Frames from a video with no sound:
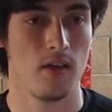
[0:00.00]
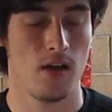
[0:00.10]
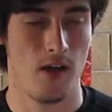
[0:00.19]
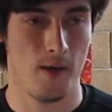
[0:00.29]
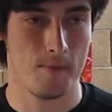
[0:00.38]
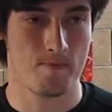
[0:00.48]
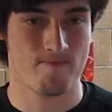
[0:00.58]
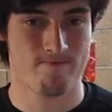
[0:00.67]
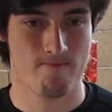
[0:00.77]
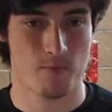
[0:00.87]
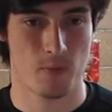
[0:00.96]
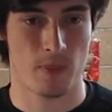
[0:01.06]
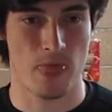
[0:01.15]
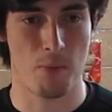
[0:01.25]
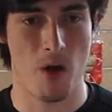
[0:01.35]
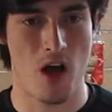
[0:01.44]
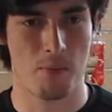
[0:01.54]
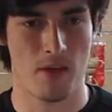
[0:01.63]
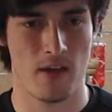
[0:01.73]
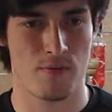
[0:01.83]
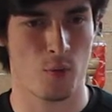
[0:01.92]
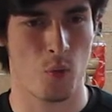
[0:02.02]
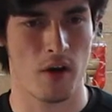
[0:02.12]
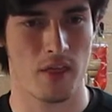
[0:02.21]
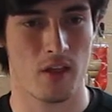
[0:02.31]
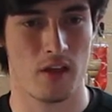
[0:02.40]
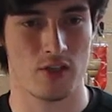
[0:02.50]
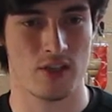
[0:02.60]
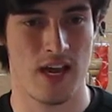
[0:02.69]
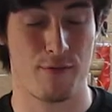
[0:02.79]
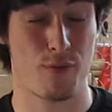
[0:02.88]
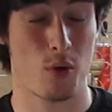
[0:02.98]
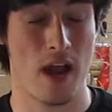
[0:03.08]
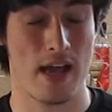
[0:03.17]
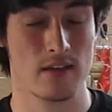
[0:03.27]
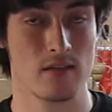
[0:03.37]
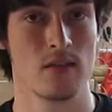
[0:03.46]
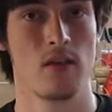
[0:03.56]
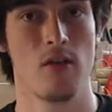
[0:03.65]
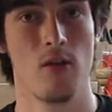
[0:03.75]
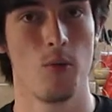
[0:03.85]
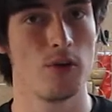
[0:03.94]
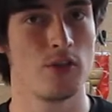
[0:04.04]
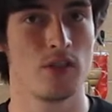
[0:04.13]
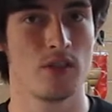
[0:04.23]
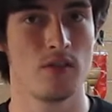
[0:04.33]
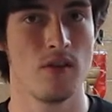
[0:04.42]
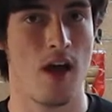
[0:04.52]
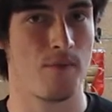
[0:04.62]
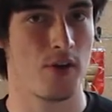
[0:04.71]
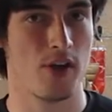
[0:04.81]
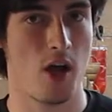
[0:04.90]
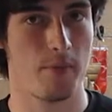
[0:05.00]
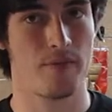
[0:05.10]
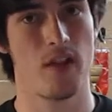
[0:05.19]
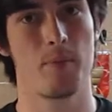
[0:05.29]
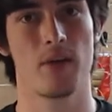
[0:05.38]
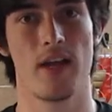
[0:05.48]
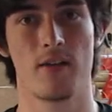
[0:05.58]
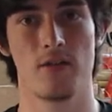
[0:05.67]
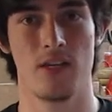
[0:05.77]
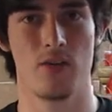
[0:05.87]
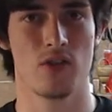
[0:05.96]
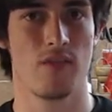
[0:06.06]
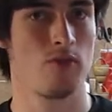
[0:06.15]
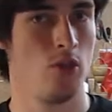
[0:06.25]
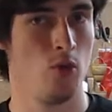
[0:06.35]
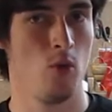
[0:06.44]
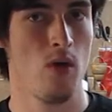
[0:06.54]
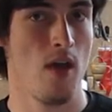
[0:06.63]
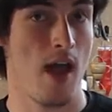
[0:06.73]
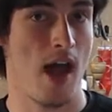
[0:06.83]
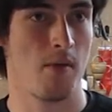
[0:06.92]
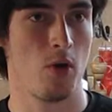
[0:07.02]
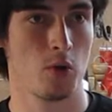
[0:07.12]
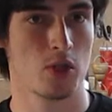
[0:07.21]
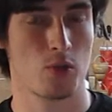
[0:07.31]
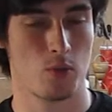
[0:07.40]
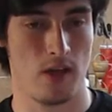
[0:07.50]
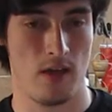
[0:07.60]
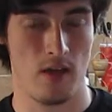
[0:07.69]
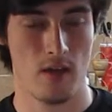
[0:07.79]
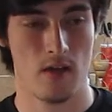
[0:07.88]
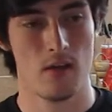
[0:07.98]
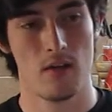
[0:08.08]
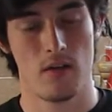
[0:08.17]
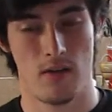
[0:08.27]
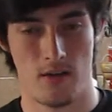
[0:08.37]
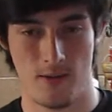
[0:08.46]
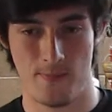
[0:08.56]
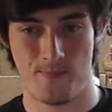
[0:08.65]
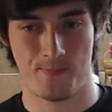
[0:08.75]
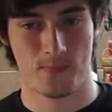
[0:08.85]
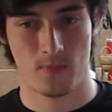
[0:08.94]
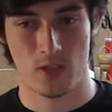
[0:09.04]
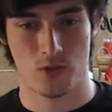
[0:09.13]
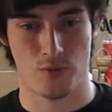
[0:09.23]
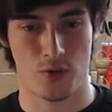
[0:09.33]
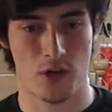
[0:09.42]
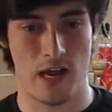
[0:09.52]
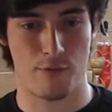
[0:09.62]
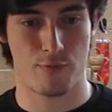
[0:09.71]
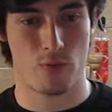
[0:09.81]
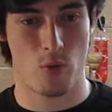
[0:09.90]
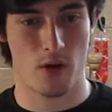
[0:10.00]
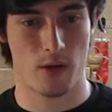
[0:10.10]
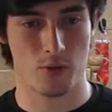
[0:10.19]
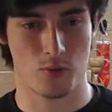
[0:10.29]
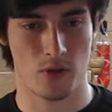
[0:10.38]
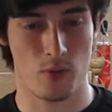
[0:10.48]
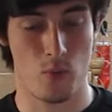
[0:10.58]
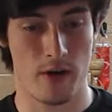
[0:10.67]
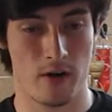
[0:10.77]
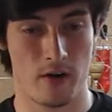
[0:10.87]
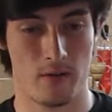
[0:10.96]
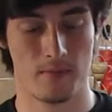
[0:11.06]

The mom, for one of the clutches, had 4 eggs, which is not very common for leopard geckos. They usually have 2, at most 3. So for her to have 4, that was really weird.